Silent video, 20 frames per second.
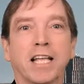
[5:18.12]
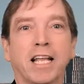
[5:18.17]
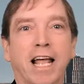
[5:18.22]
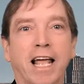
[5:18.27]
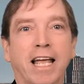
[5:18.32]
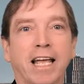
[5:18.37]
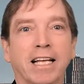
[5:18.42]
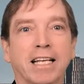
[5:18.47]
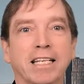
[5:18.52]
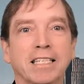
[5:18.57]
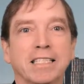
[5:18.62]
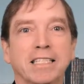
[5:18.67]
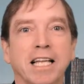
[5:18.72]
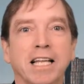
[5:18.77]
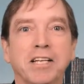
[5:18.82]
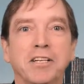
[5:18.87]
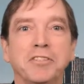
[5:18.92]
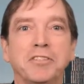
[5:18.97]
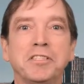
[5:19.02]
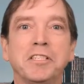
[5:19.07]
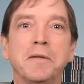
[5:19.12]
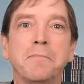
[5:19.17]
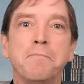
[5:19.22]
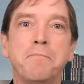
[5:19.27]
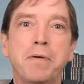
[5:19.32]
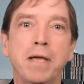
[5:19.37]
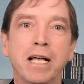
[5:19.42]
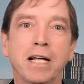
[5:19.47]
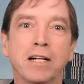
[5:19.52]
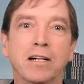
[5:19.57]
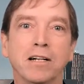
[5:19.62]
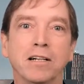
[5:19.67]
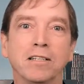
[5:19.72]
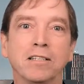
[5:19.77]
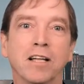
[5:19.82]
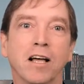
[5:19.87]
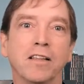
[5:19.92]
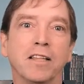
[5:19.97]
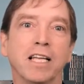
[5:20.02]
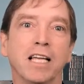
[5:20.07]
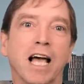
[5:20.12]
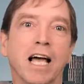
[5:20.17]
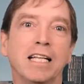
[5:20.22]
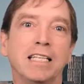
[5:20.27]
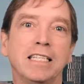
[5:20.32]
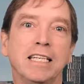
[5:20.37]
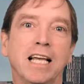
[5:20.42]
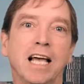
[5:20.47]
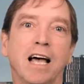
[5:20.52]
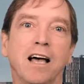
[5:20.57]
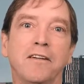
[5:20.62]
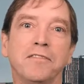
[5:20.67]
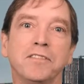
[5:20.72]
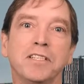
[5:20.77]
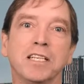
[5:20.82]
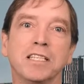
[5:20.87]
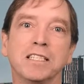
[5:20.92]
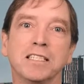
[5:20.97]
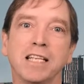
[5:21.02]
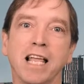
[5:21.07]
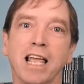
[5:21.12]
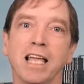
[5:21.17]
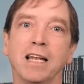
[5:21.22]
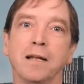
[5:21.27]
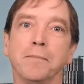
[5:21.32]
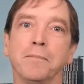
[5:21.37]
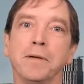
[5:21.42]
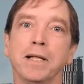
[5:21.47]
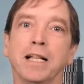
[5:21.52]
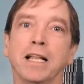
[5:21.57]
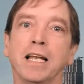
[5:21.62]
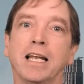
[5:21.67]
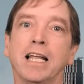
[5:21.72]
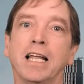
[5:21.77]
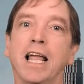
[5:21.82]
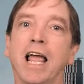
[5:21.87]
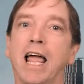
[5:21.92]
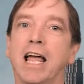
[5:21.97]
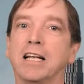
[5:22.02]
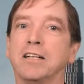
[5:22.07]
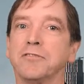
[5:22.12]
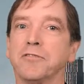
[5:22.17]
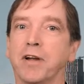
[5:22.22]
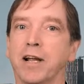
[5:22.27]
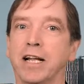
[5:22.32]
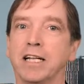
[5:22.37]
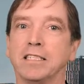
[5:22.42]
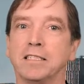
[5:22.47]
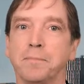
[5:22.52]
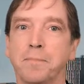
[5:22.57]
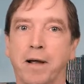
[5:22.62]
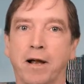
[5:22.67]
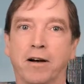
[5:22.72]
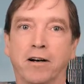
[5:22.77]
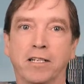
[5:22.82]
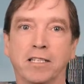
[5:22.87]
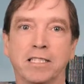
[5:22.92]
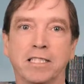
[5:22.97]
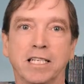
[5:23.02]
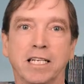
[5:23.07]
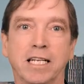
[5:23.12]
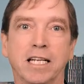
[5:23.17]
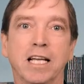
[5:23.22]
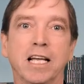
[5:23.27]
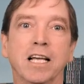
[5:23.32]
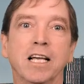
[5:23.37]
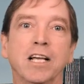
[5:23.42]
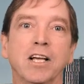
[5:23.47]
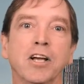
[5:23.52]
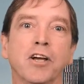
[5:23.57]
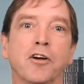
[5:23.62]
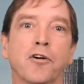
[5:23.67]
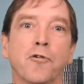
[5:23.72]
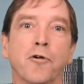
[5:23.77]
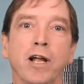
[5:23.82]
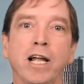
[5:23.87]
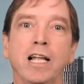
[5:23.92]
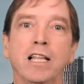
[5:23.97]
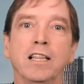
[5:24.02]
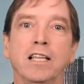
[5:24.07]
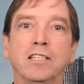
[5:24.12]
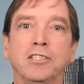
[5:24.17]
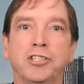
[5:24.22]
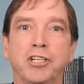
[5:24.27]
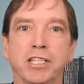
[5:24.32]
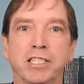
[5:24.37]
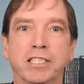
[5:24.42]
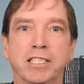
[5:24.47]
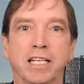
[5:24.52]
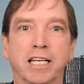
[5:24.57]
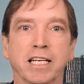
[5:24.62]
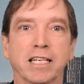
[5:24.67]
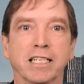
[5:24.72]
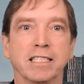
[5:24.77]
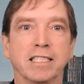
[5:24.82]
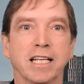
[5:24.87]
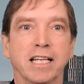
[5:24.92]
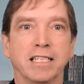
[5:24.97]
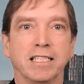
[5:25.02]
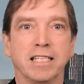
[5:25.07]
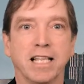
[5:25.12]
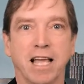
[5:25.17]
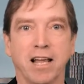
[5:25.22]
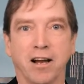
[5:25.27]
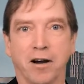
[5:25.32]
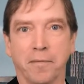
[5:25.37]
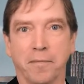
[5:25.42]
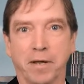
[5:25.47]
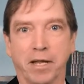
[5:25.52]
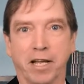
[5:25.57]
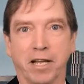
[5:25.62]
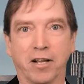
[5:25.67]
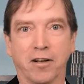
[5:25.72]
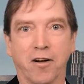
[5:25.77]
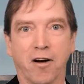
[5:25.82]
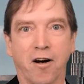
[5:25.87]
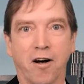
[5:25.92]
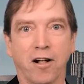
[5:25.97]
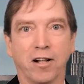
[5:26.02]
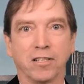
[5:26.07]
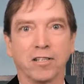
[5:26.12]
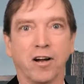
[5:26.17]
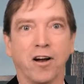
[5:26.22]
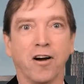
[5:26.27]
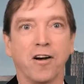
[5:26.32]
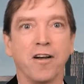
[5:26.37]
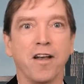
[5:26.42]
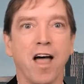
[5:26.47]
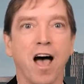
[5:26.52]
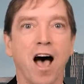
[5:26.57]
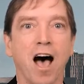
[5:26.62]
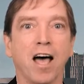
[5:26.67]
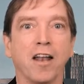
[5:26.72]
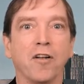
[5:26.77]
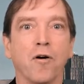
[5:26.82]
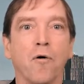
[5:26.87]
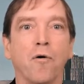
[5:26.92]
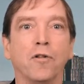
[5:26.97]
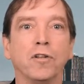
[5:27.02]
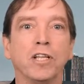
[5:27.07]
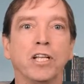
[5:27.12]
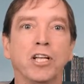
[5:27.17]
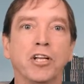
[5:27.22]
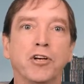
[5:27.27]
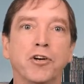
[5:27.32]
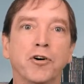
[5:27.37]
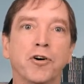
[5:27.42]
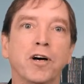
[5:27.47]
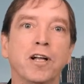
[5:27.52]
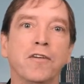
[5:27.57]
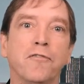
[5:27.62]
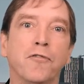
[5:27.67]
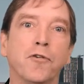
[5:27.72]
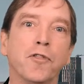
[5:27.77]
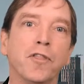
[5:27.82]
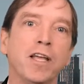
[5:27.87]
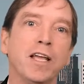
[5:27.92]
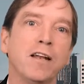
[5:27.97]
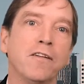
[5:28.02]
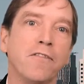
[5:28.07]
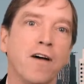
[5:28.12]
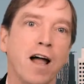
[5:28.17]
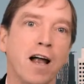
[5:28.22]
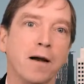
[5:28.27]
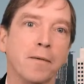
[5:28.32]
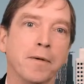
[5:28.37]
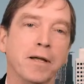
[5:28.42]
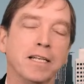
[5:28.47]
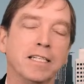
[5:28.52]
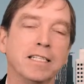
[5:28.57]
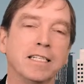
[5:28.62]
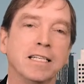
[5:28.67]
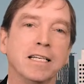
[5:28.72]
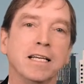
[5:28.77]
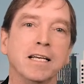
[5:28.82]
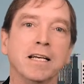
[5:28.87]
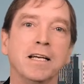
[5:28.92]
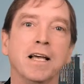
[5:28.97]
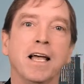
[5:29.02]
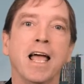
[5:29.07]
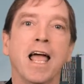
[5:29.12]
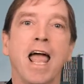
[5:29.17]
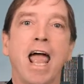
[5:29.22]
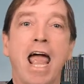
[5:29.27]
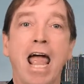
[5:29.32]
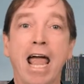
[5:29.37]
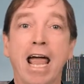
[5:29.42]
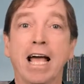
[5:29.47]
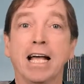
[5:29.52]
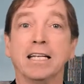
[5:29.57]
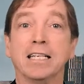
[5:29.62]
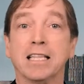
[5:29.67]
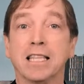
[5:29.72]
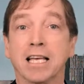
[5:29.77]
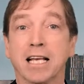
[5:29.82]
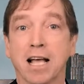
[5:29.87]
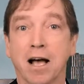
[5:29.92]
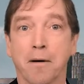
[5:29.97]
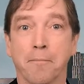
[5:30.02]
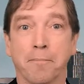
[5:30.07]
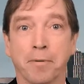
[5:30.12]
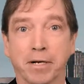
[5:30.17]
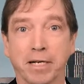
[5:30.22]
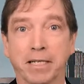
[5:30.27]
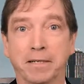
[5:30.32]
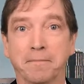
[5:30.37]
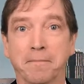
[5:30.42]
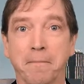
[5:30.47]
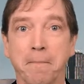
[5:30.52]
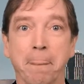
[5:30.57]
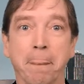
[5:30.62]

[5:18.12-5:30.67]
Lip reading: today continues to build on the idea of sustainability and transparency. Green logistics, as they are being called, are not only good for the environment and the company.